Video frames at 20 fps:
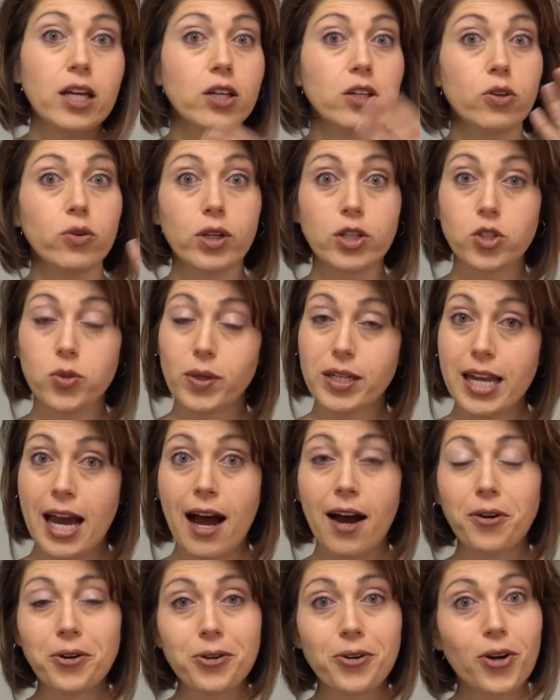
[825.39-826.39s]
you can do it
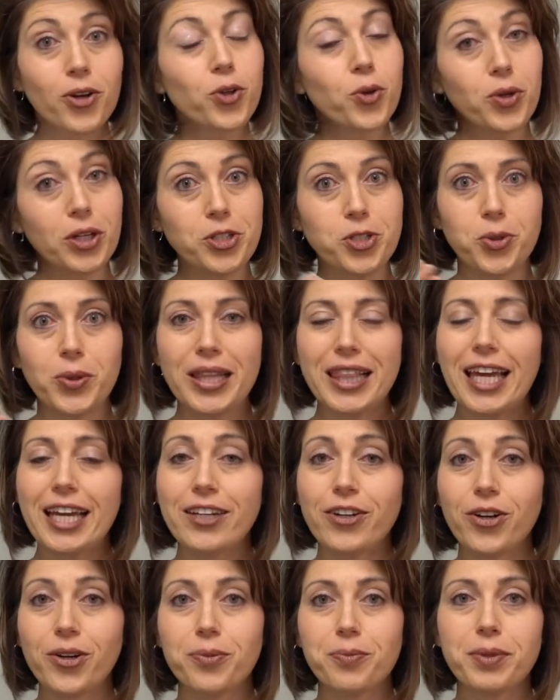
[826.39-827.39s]
now or you can do it
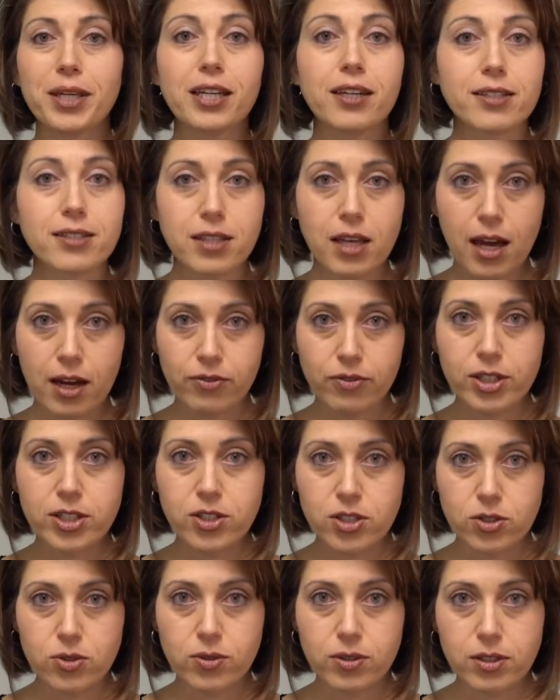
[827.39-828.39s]
later, because every
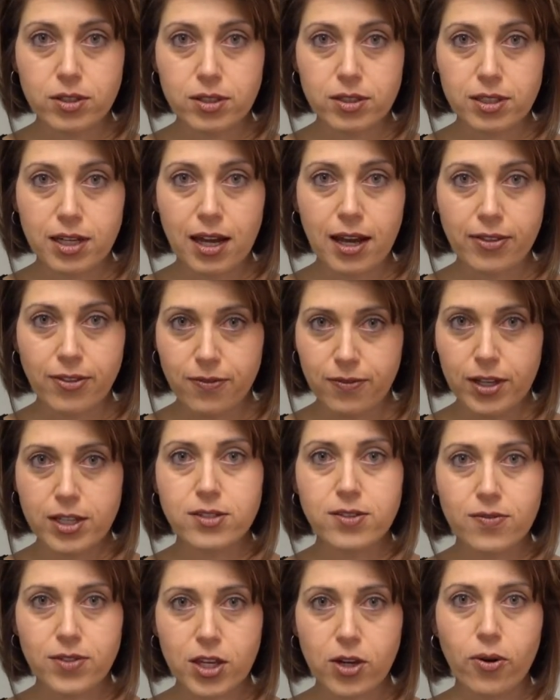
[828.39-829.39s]
student on the
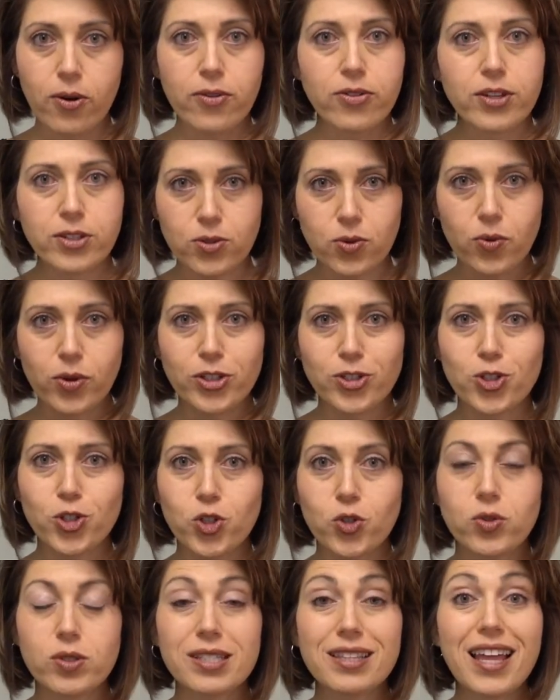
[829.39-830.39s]
face of the earth is going to
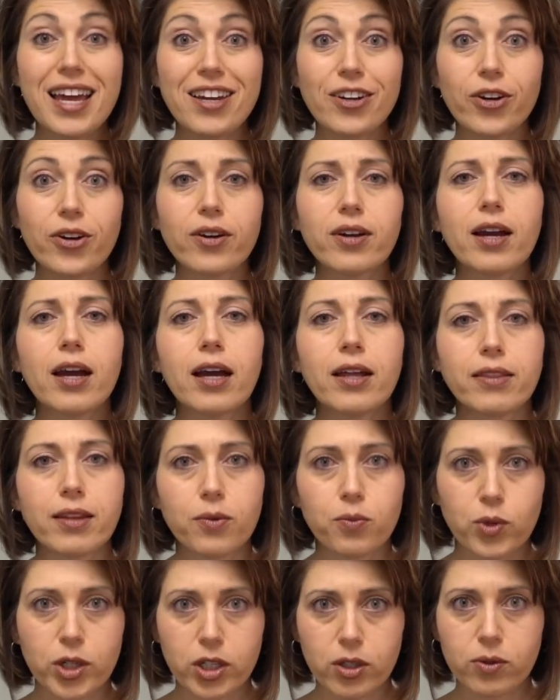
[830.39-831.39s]
choose later, and
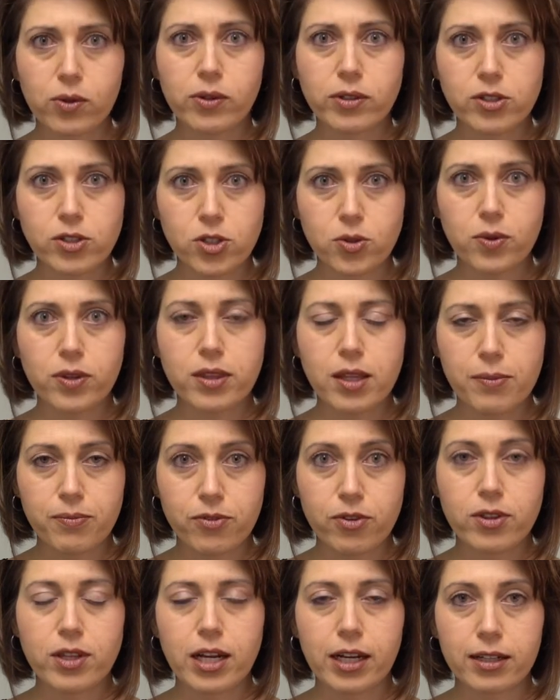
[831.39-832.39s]
then what are you going to do with them
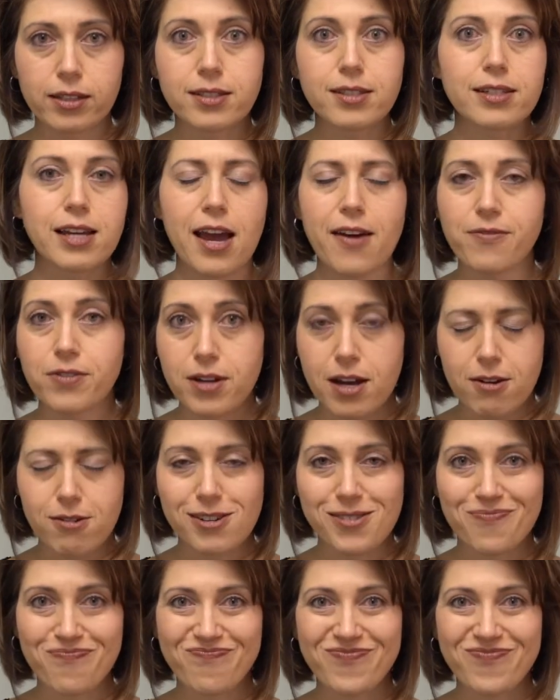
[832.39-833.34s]
for the next half an hour?